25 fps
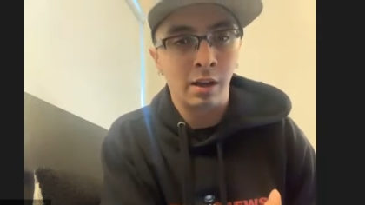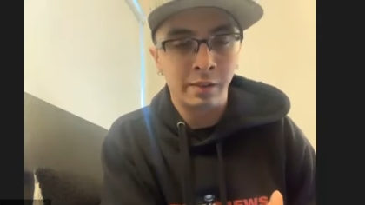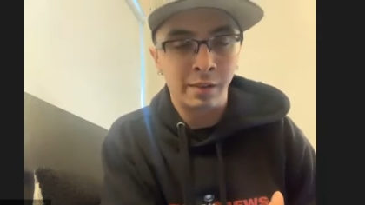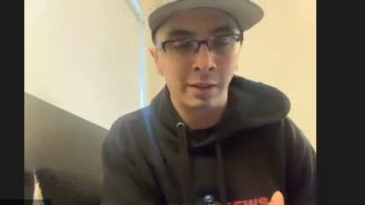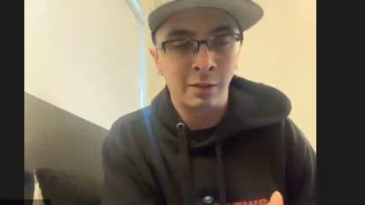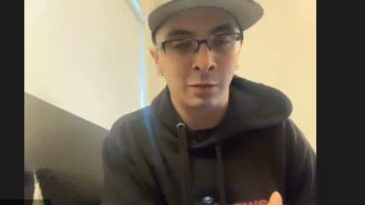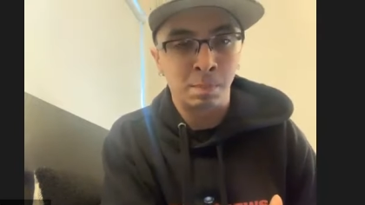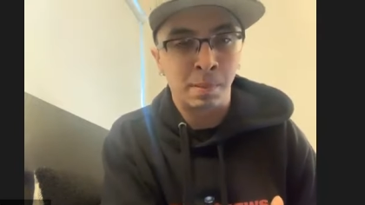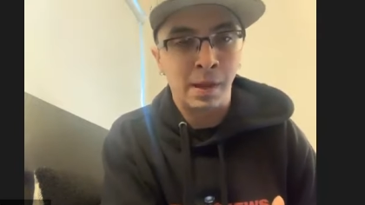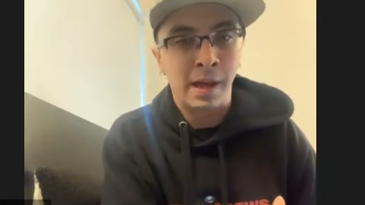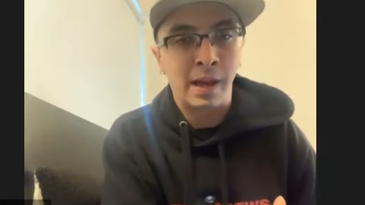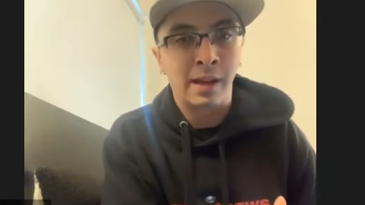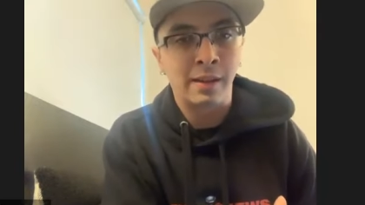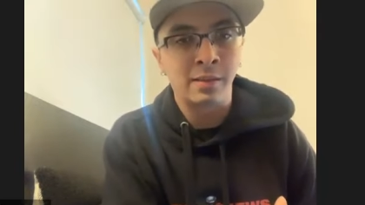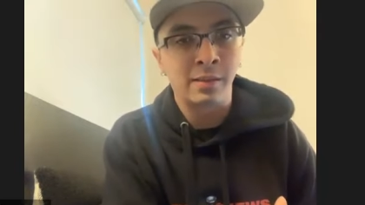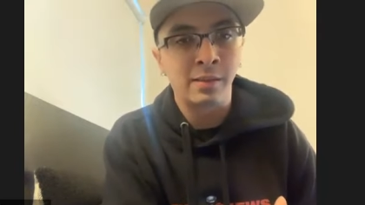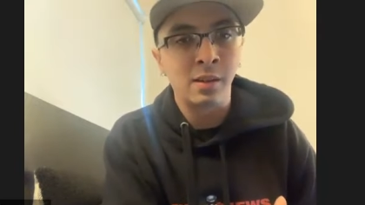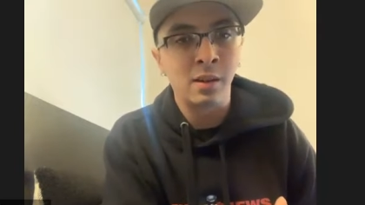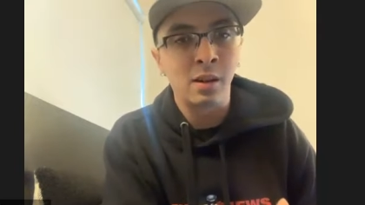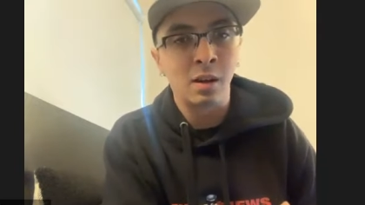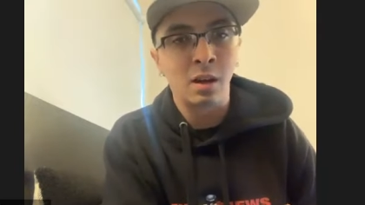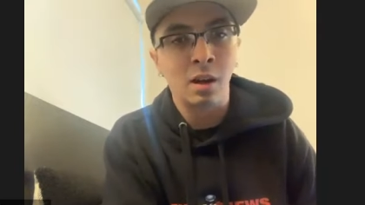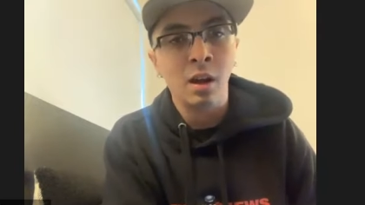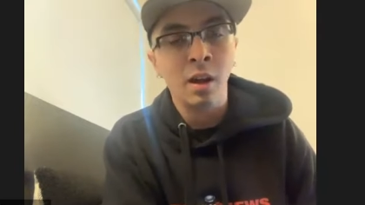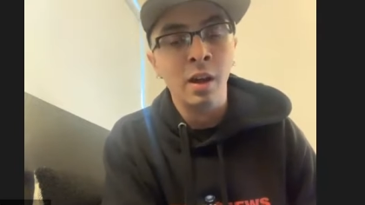this past
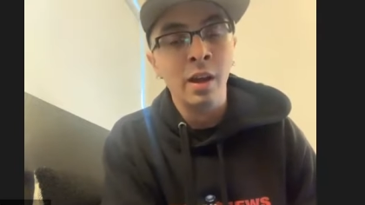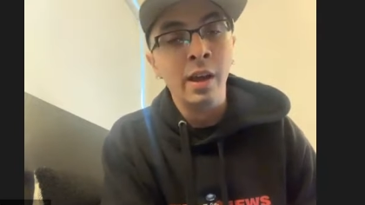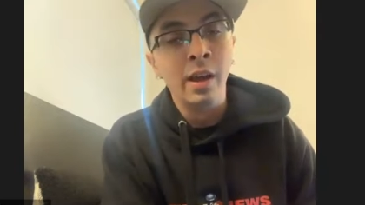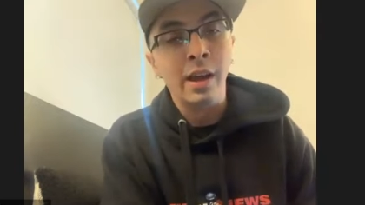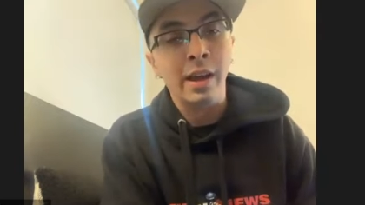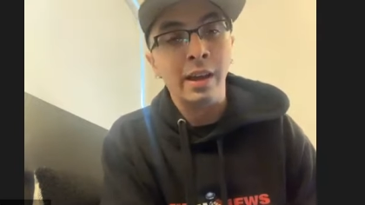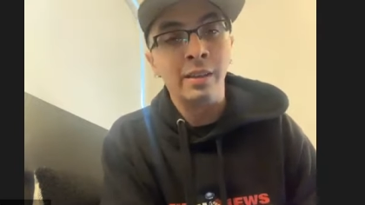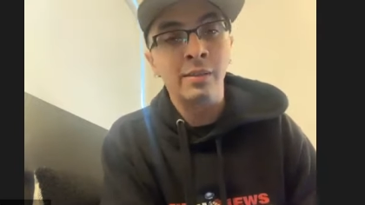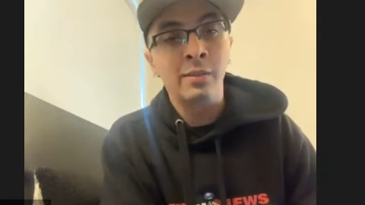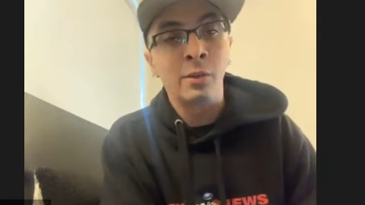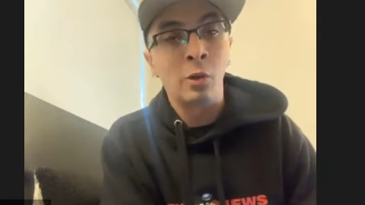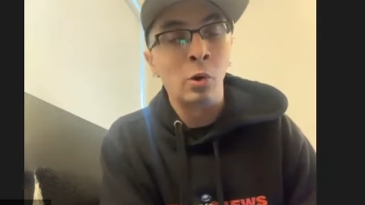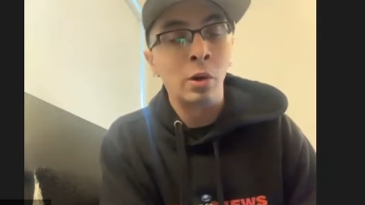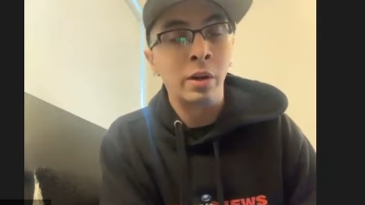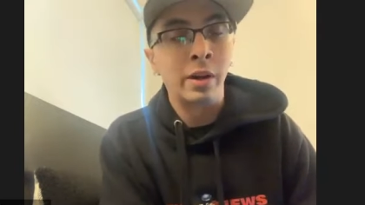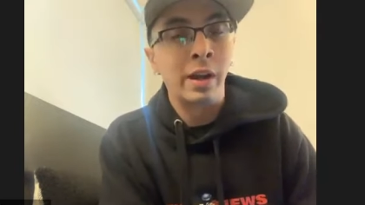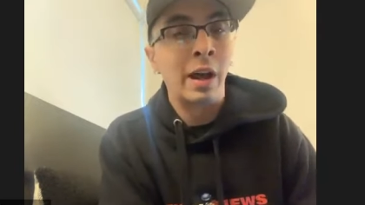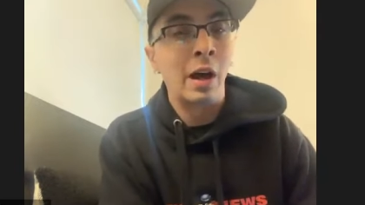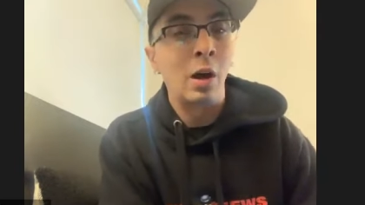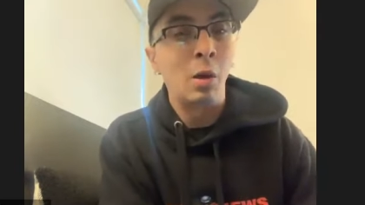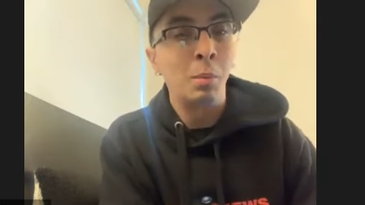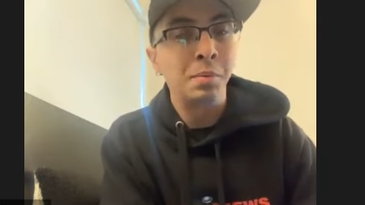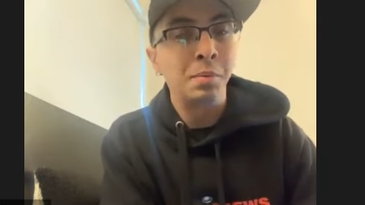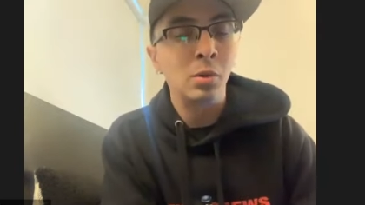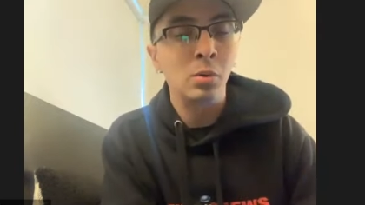year is going to
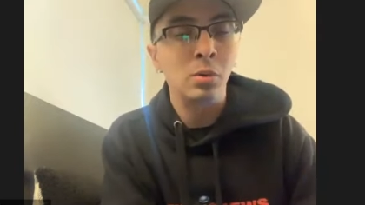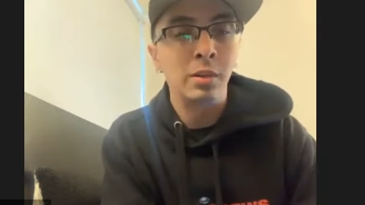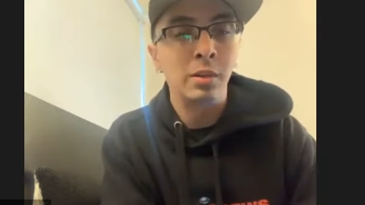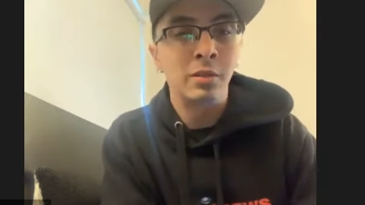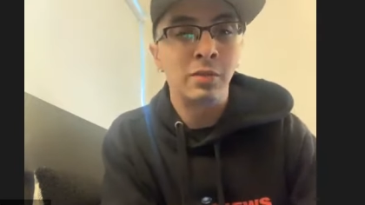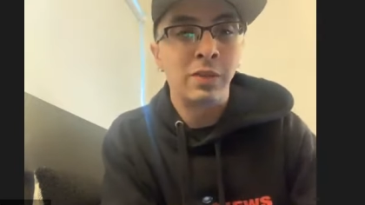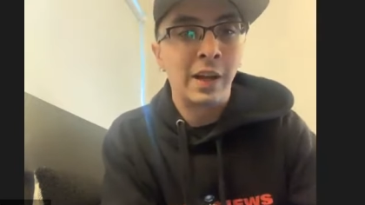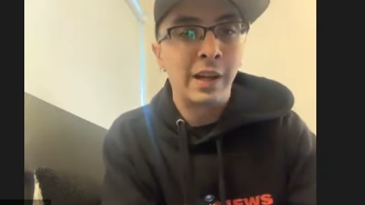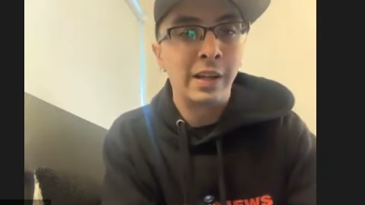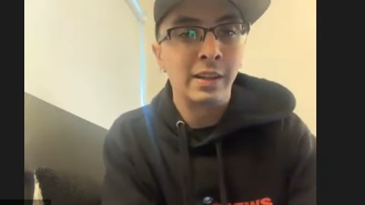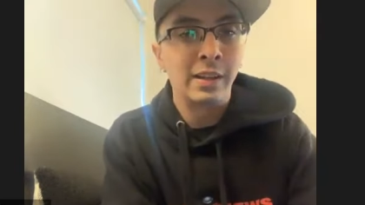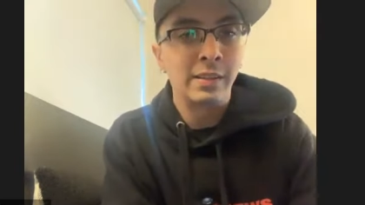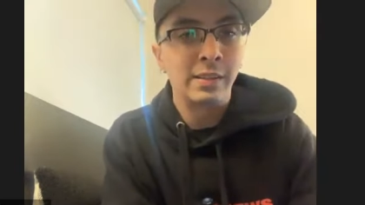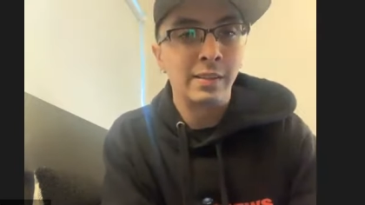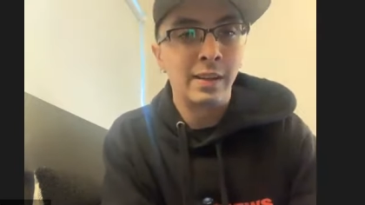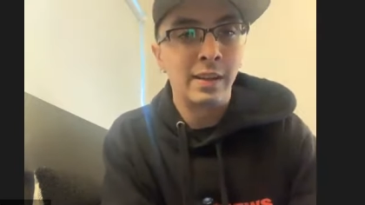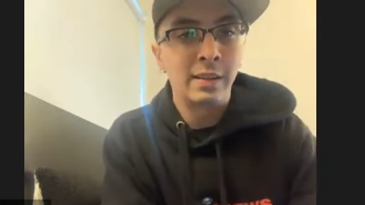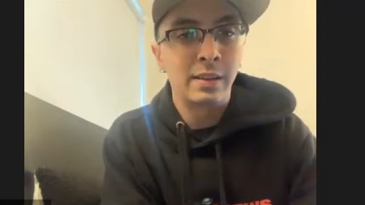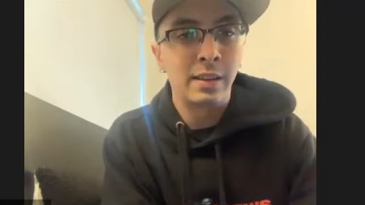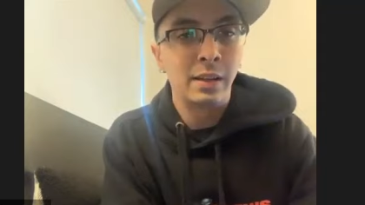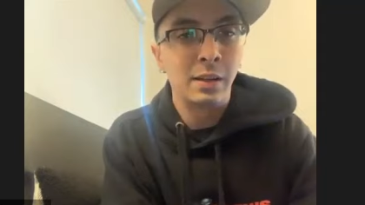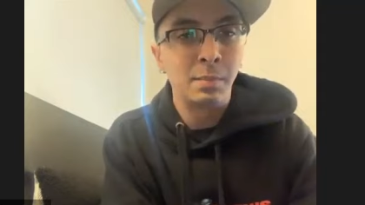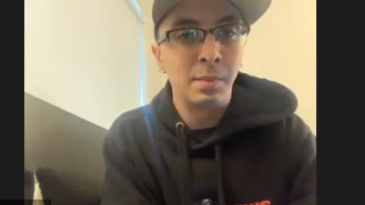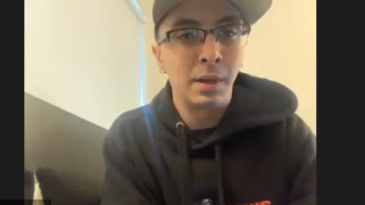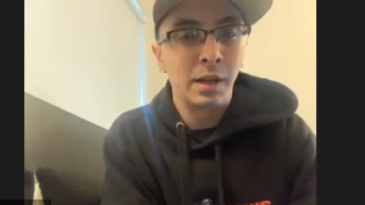help you in this fight against
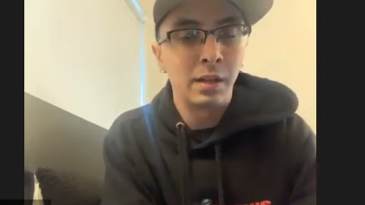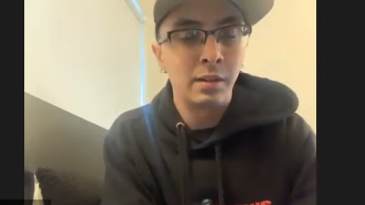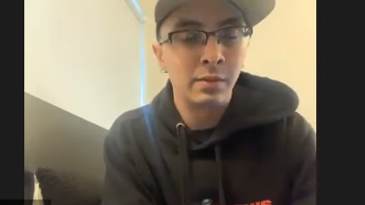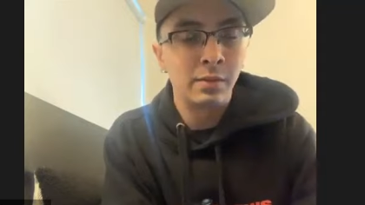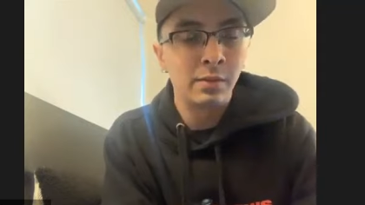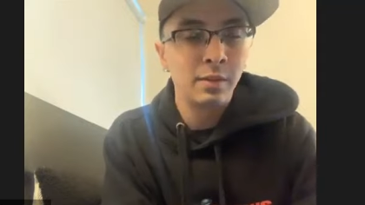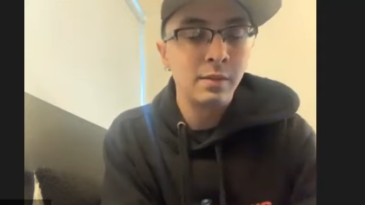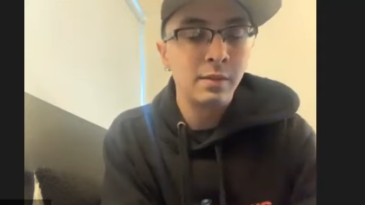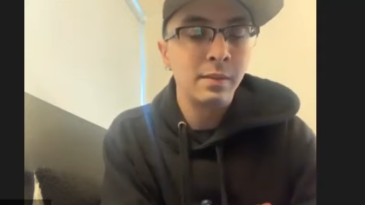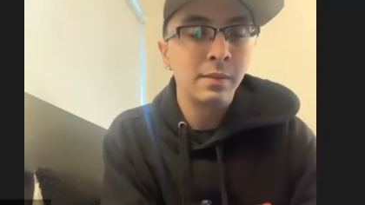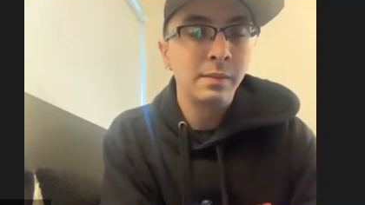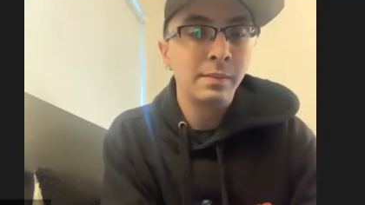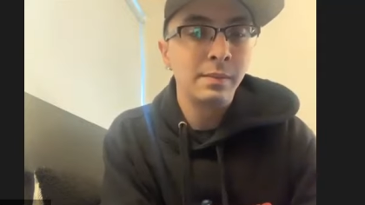Anthony Pettis?